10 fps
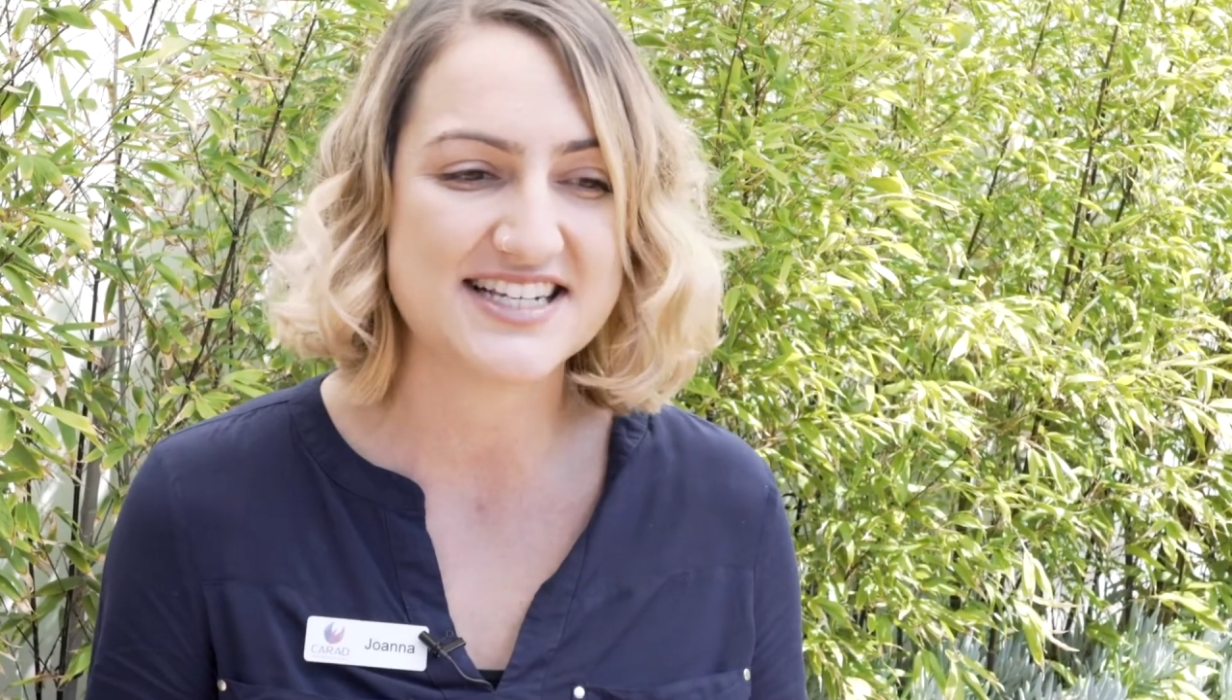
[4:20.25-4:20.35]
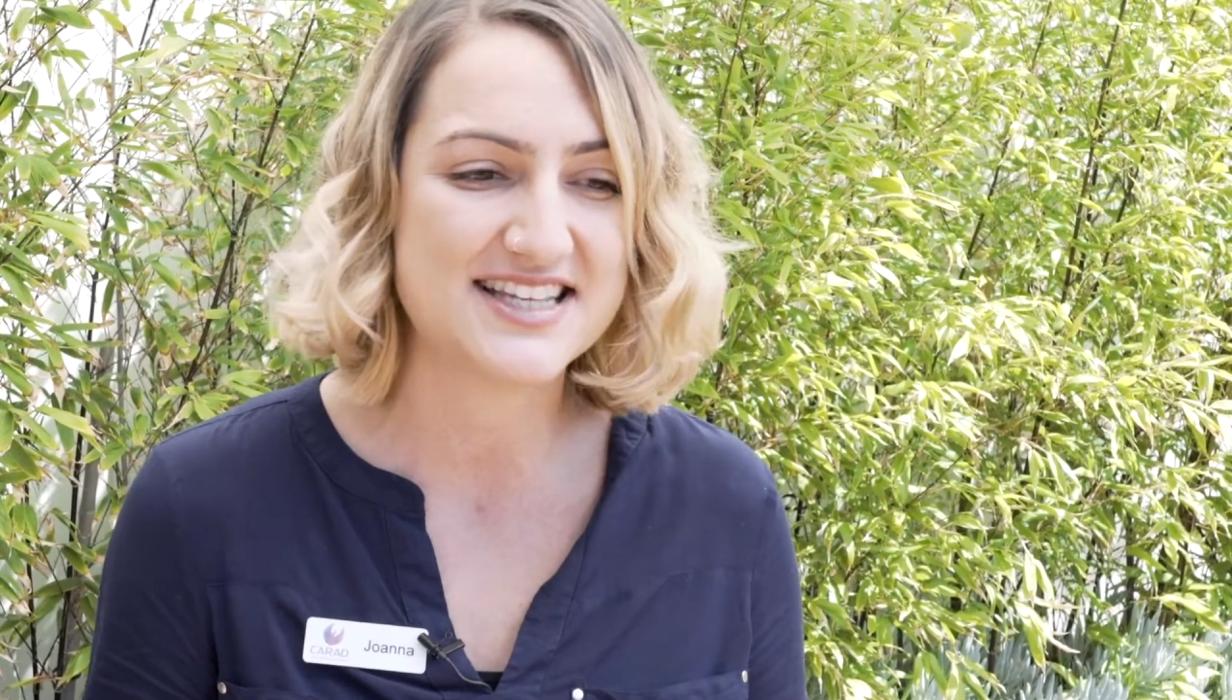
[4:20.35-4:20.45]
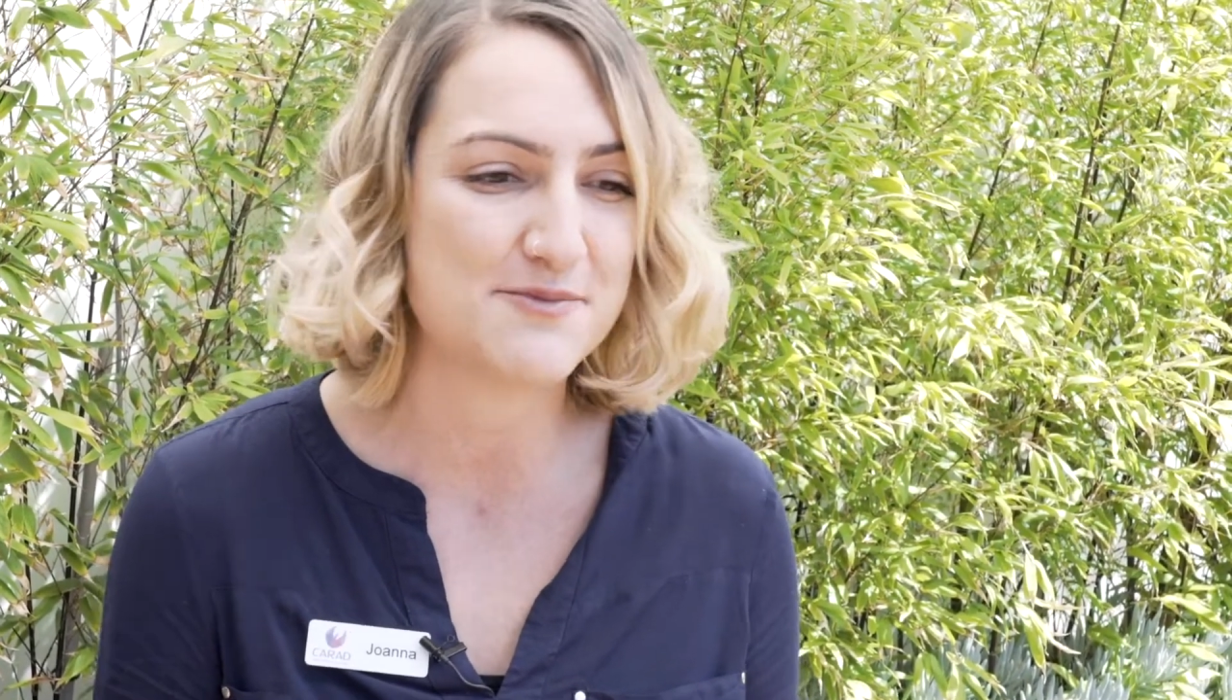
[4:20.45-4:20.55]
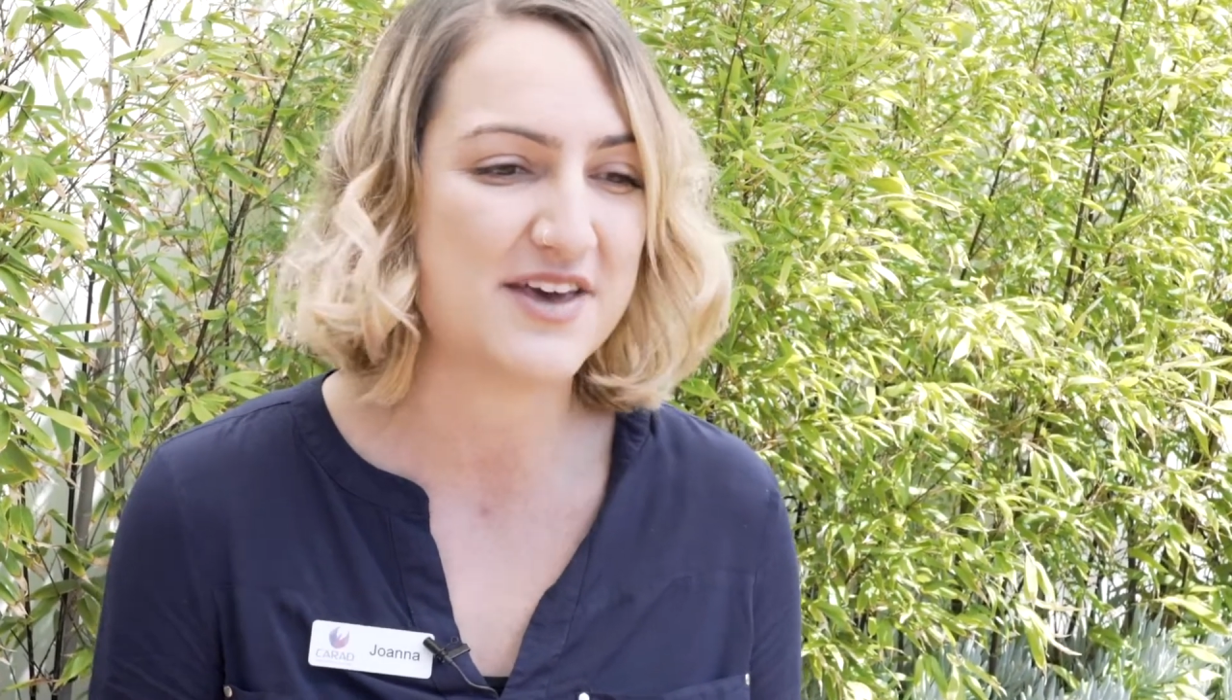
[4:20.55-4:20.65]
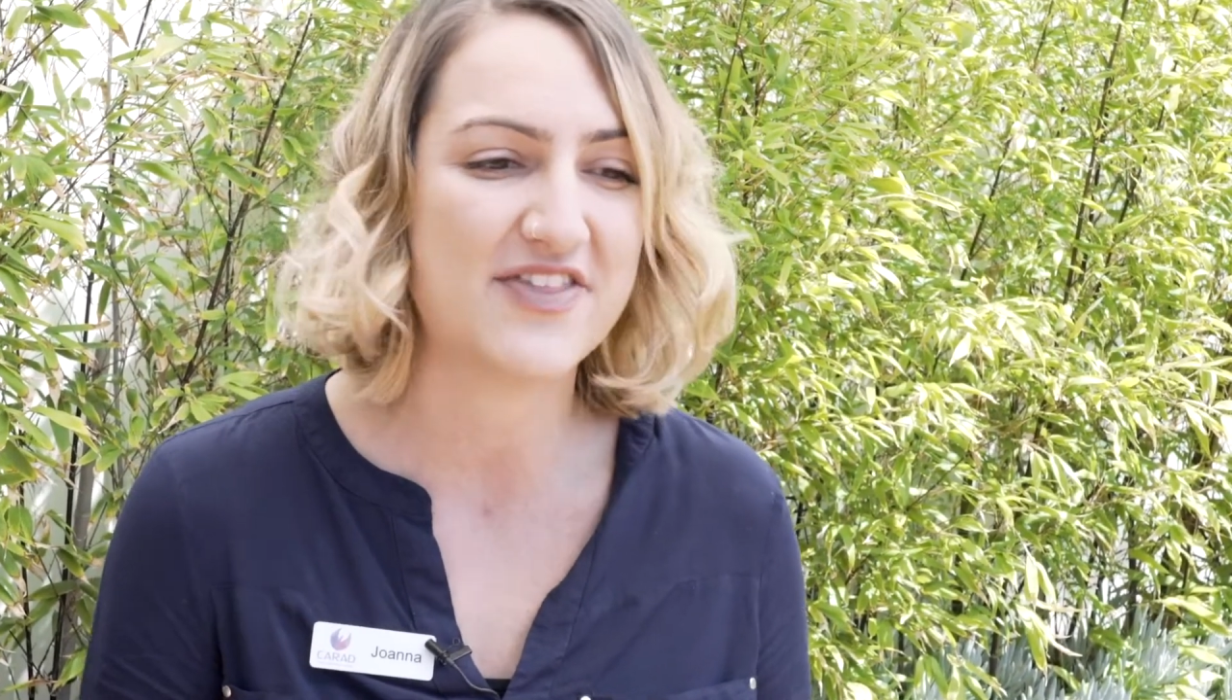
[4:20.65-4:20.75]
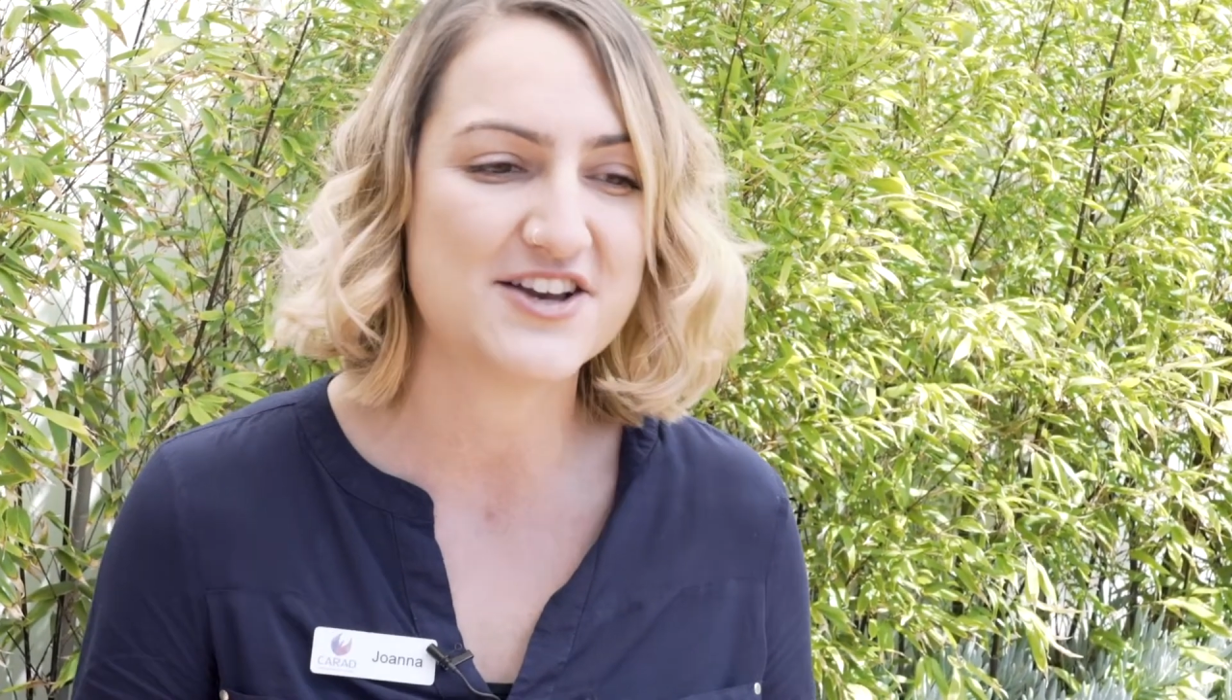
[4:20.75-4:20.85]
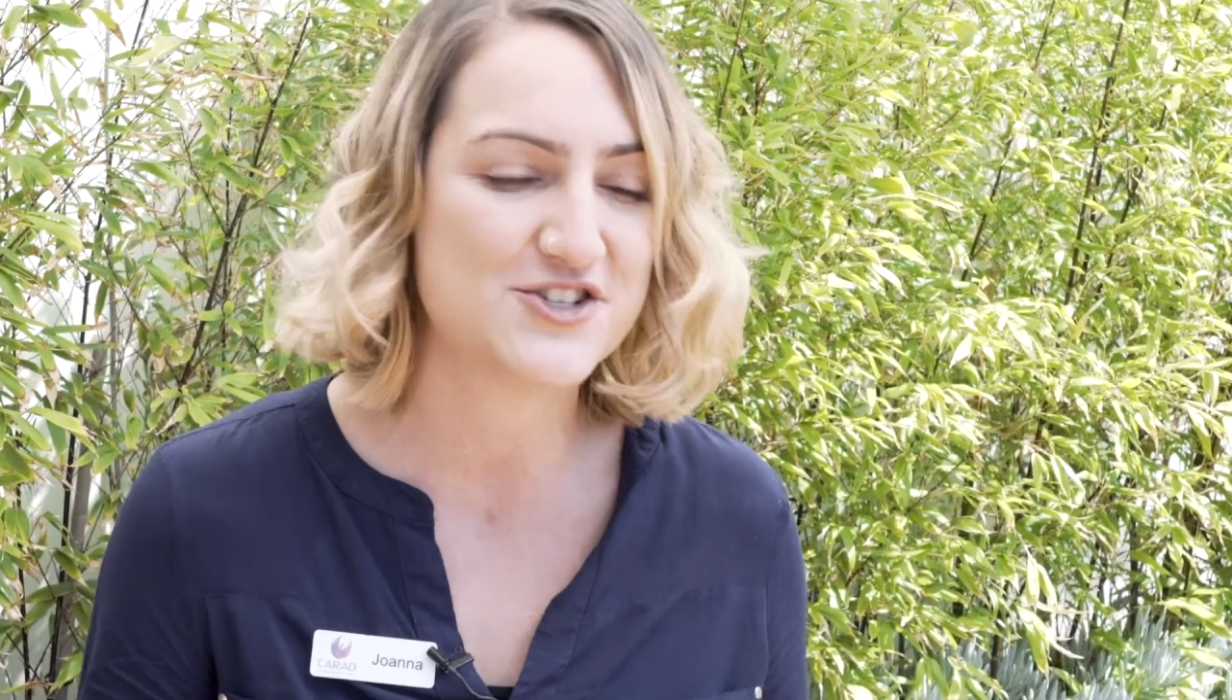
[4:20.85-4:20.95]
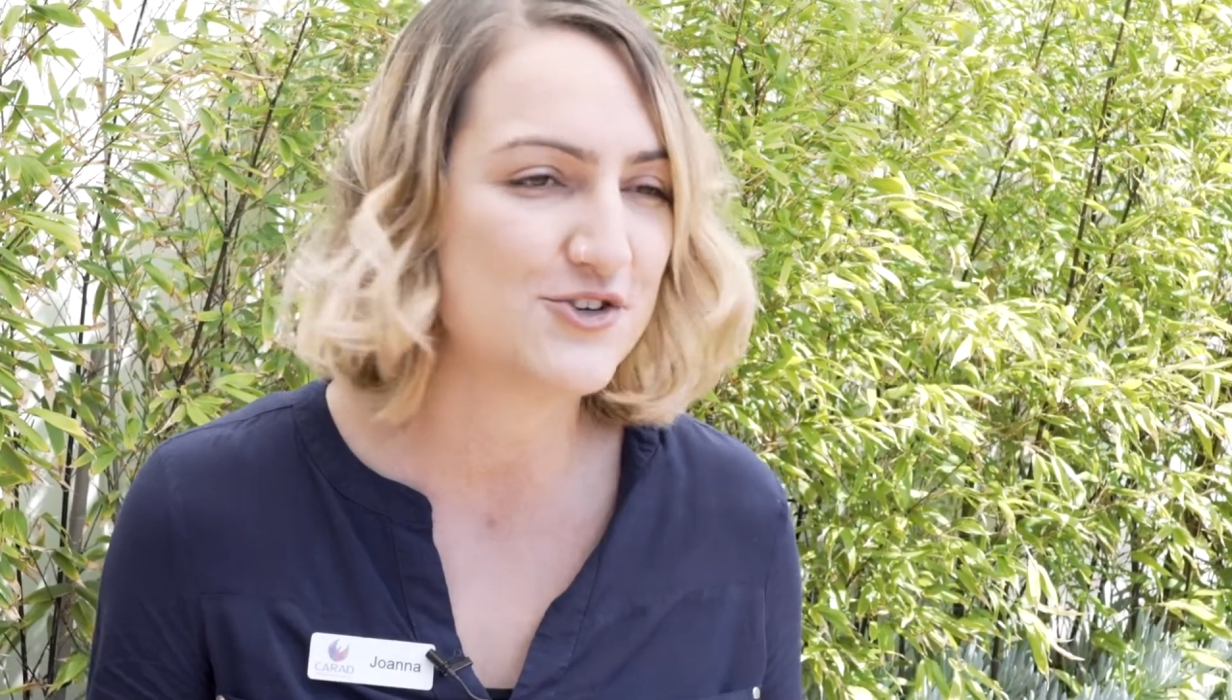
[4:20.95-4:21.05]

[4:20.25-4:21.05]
is something that